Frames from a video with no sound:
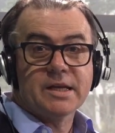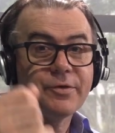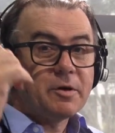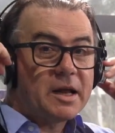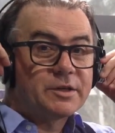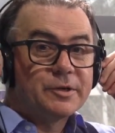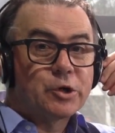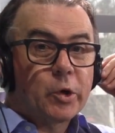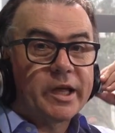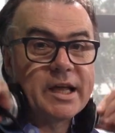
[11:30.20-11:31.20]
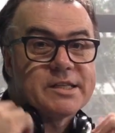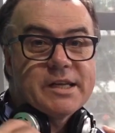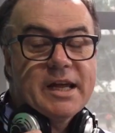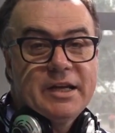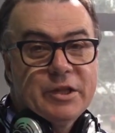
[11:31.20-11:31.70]
very much for joining us
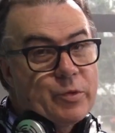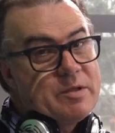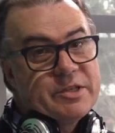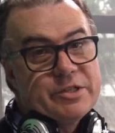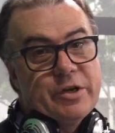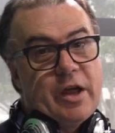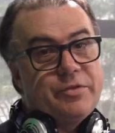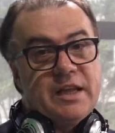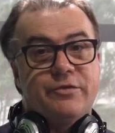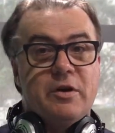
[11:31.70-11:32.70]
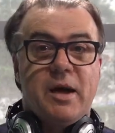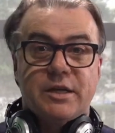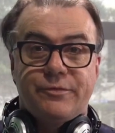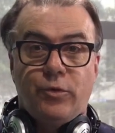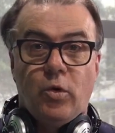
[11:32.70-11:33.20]
in the Rhema studio. Thanks very
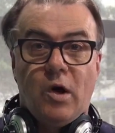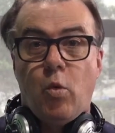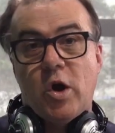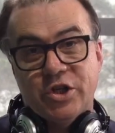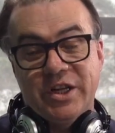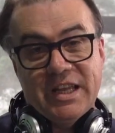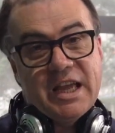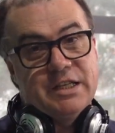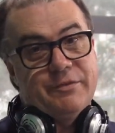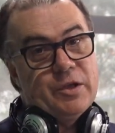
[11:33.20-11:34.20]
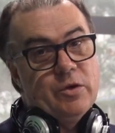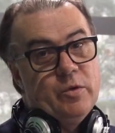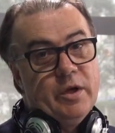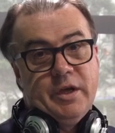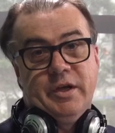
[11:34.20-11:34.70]
much for watching the interview.
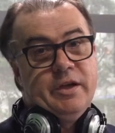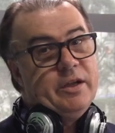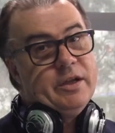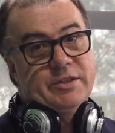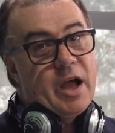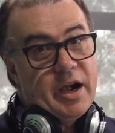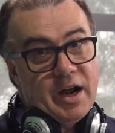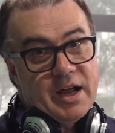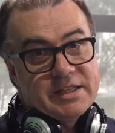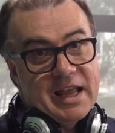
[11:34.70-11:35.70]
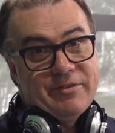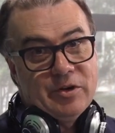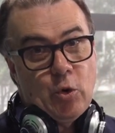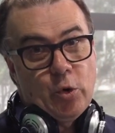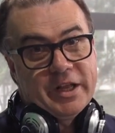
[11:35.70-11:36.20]
It's kind of nice to have an
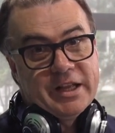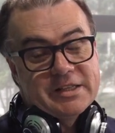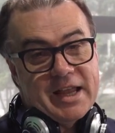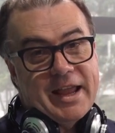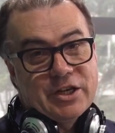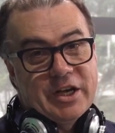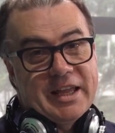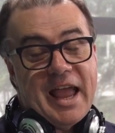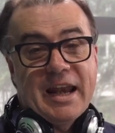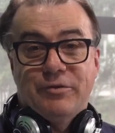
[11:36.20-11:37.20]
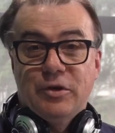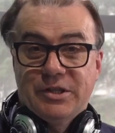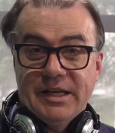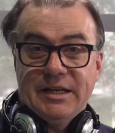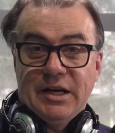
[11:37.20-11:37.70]
audience, actually. And if you
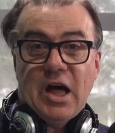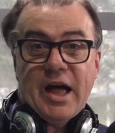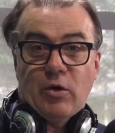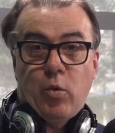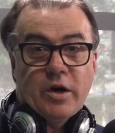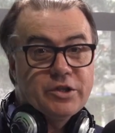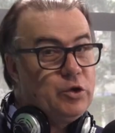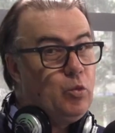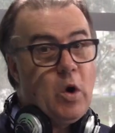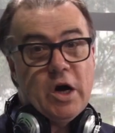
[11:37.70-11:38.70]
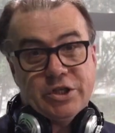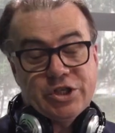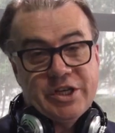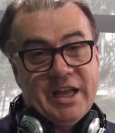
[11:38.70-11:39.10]
did like what you watched,